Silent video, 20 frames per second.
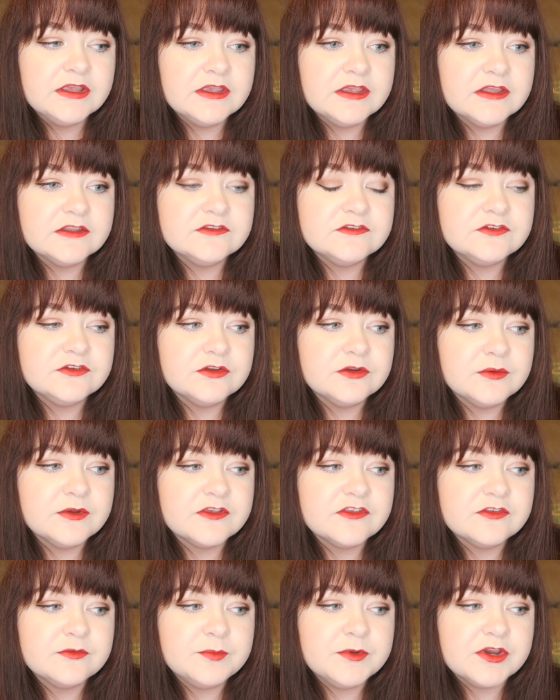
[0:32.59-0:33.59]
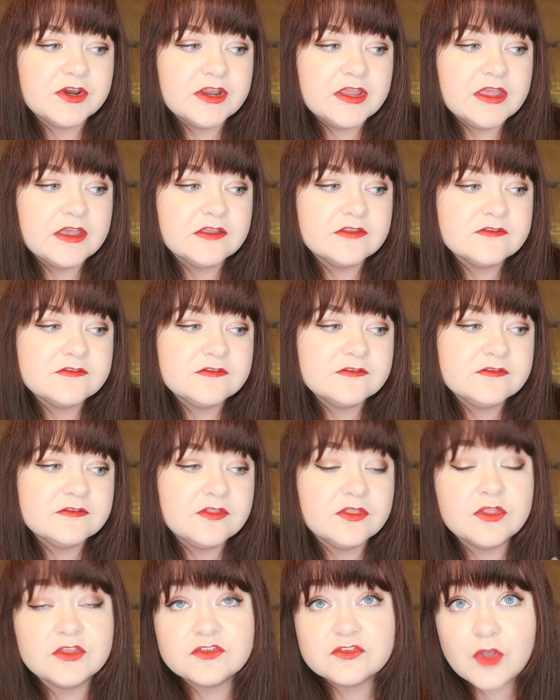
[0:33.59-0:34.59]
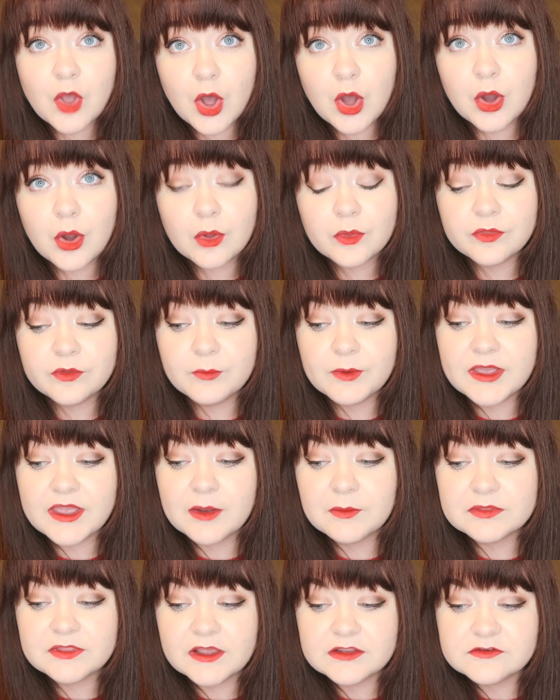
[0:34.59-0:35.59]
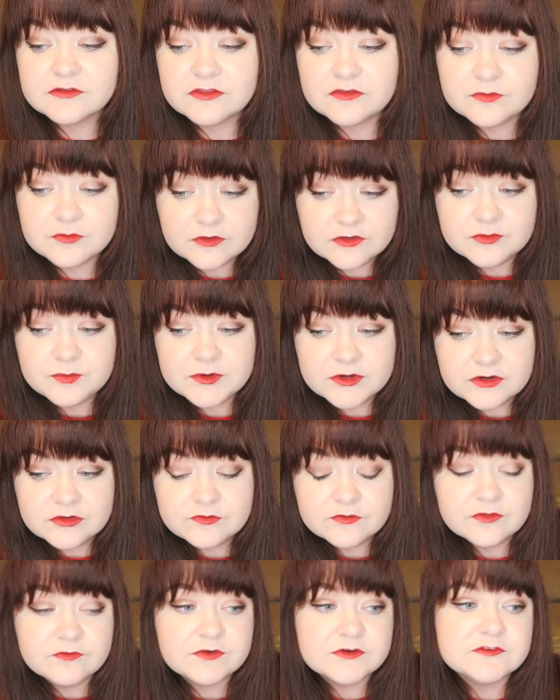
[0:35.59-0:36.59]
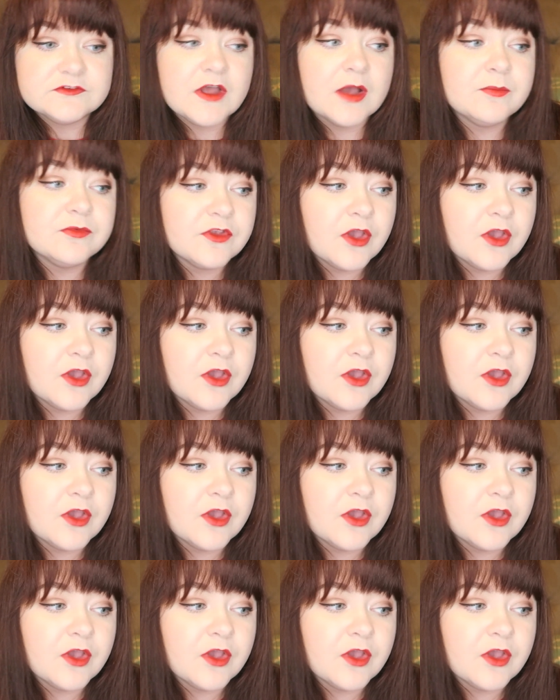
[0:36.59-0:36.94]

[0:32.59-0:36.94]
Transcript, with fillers: get to experience the song the way I would like to experience for the first time.